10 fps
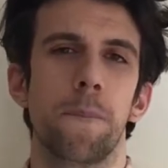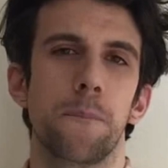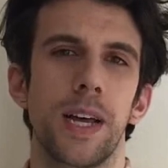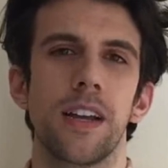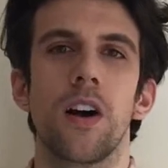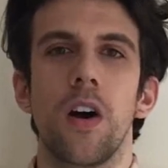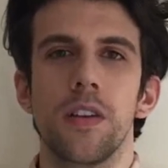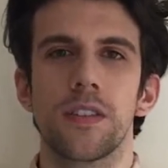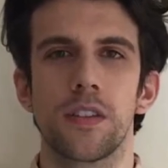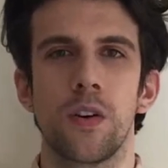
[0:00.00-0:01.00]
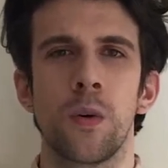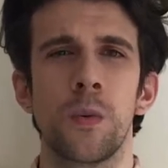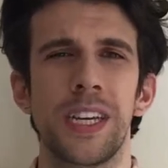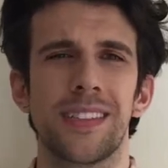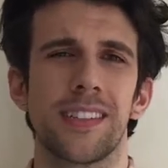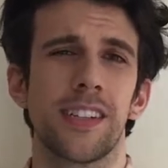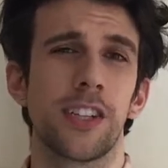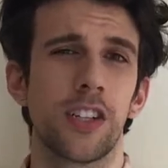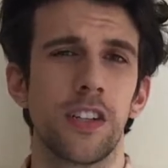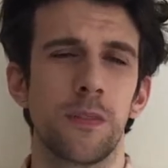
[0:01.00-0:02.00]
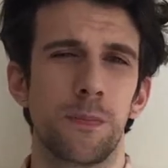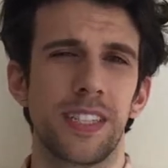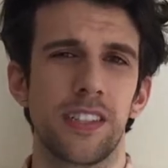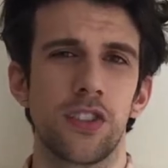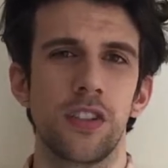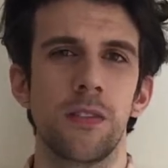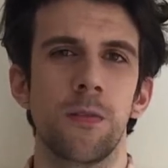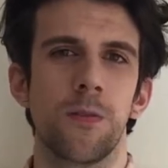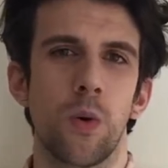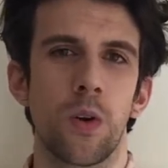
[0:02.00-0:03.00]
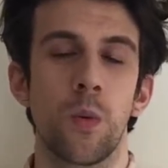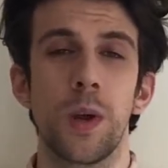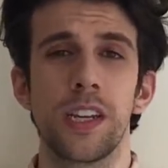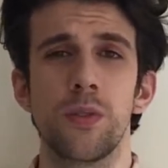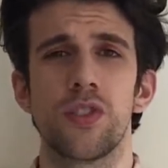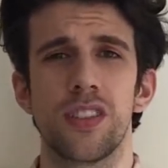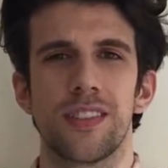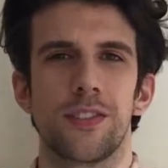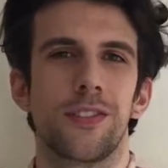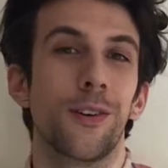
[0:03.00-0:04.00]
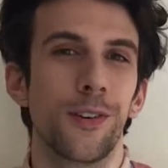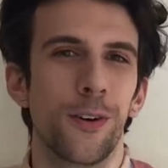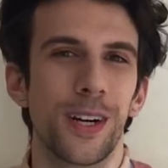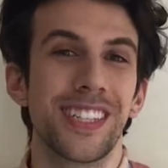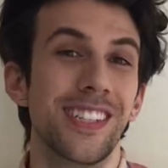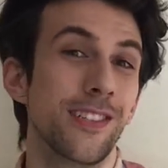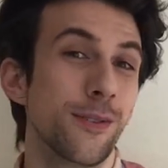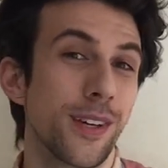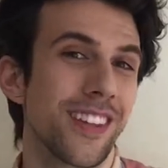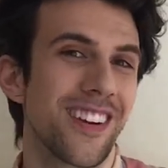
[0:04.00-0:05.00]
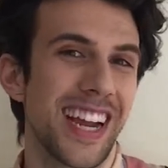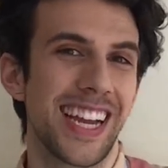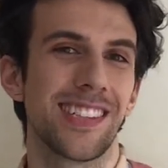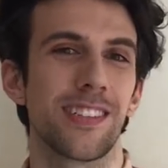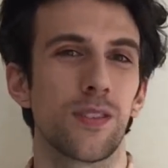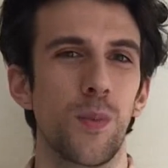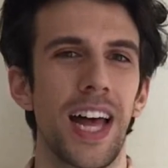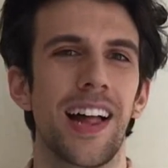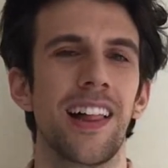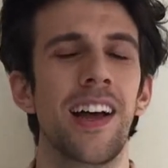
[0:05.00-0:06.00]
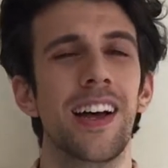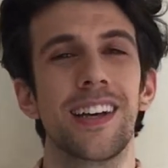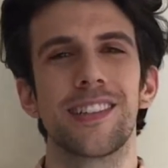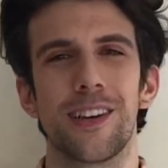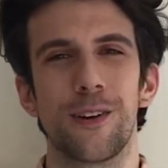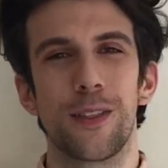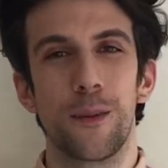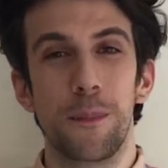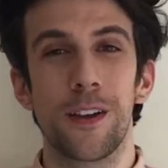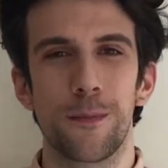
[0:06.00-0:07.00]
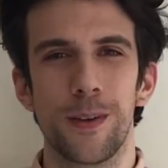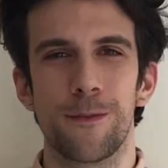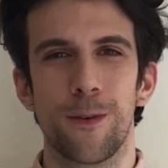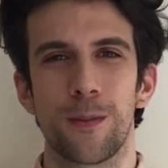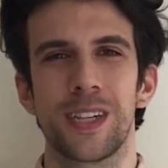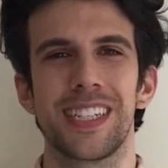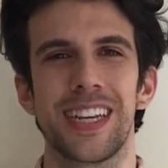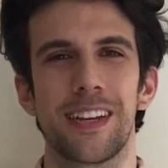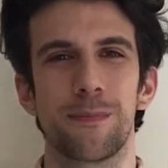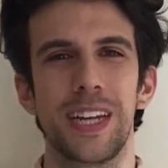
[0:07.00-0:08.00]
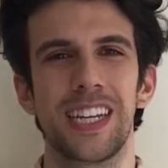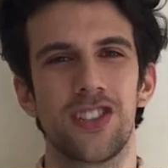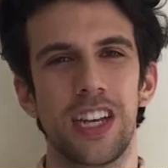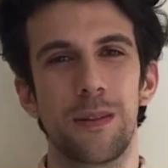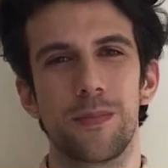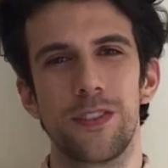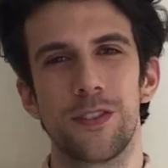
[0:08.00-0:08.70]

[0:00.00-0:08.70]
But also, it's a good position for when you just don't know what to do with your hands as well. So the pyramid form can take many shapes.